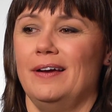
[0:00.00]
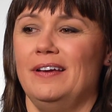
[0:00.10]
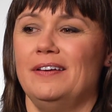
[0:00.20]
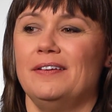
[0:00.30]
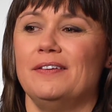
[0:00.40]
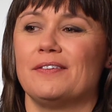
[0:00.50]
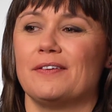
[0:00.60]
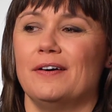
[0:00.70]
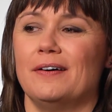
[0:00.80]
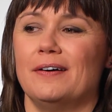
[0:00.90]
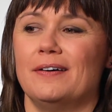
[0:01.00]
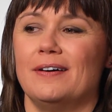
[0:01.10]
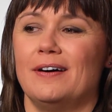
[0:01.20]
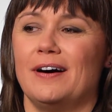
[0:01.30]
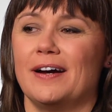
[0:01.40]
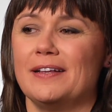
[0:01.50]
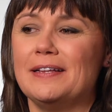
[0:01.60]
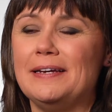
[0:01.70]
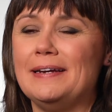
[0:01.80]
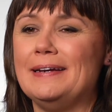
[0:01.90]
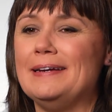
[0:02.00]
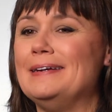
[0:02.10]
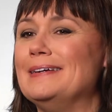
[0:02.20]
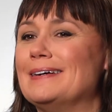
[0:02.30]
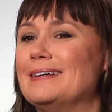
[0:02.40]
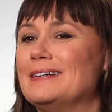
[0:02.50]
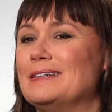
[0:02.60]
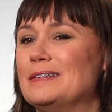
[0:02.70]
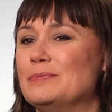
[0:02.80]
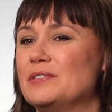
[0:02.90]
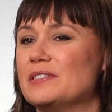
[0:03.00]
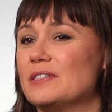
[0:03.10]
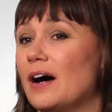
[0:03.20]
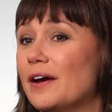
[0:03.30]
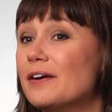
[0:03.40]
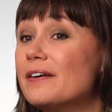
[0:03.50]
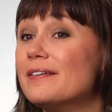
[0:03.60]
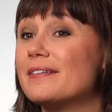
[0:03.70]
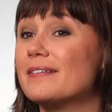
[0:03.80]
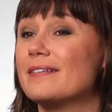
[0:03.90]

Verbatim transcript: it is uh, a highly um, desired,